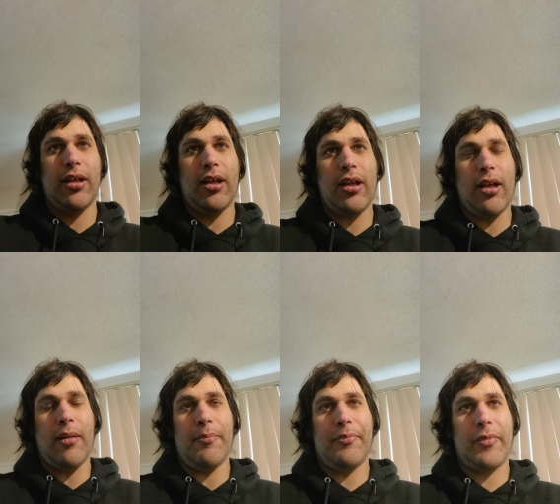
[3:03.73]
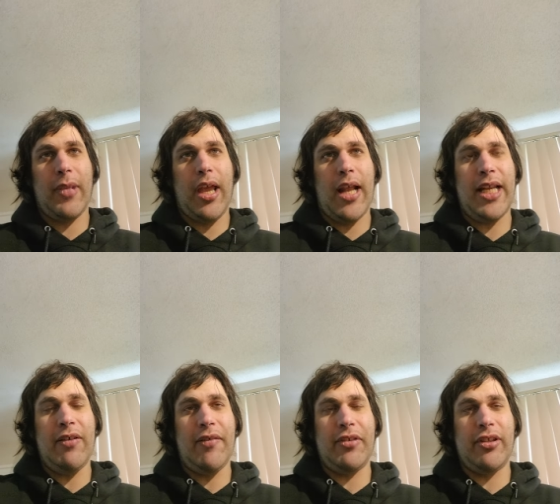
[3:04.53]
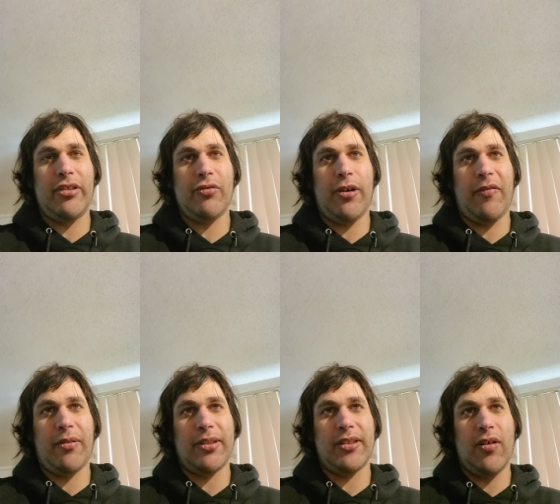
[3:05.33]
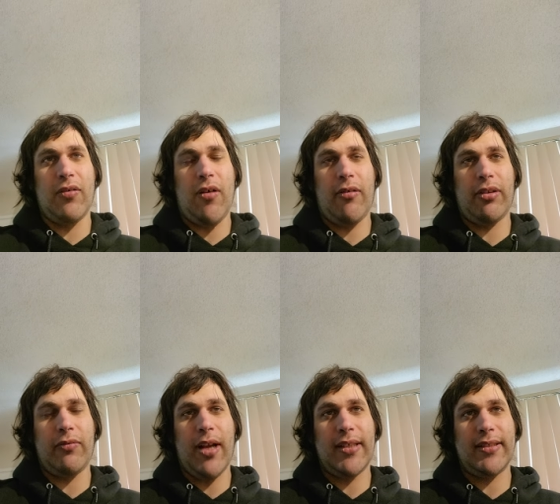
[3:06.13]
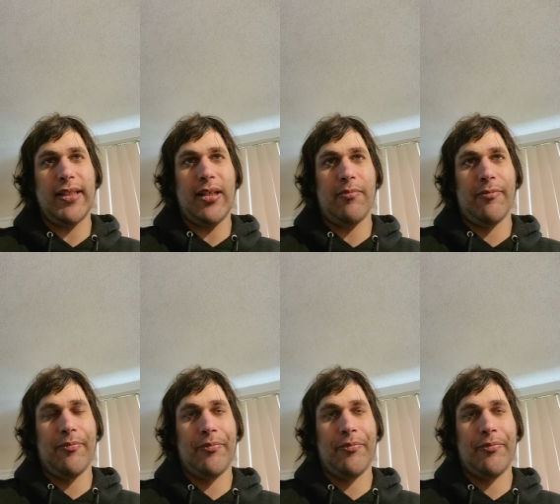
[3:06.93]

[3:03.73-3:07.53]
Um, and he lifted the sword from the stone along with the rest of them.